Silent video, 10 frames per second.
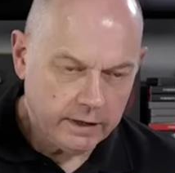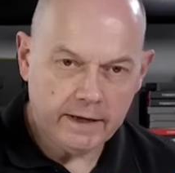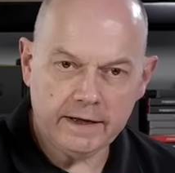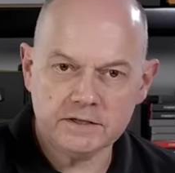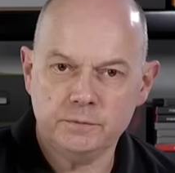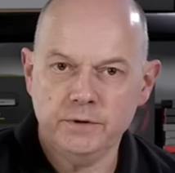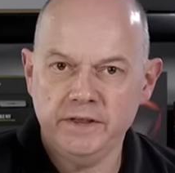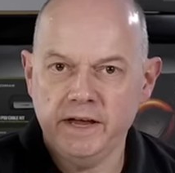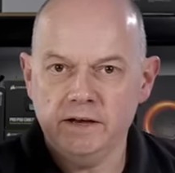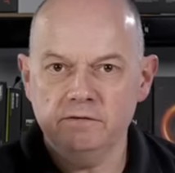As with
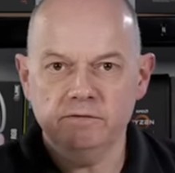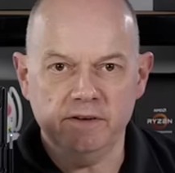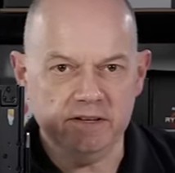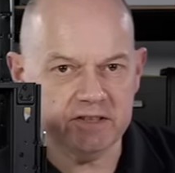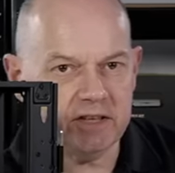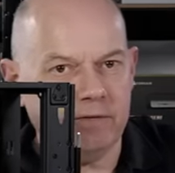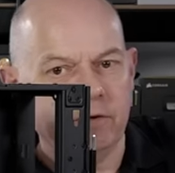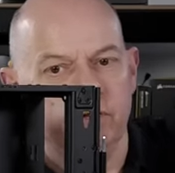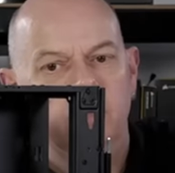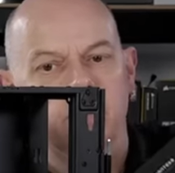the
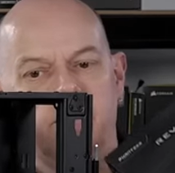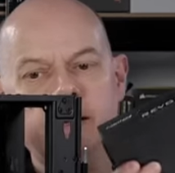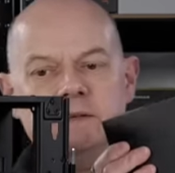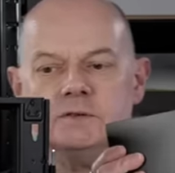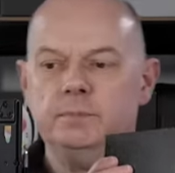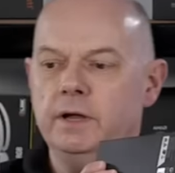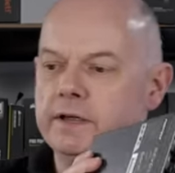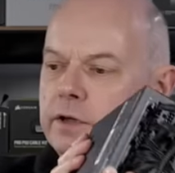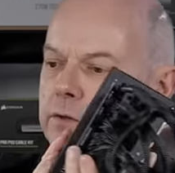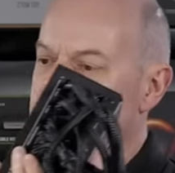NV7, the power supply
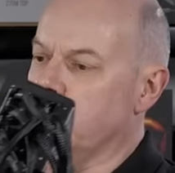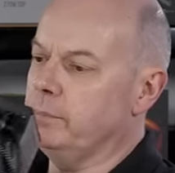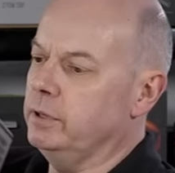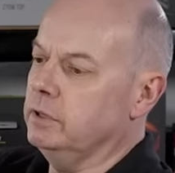goes up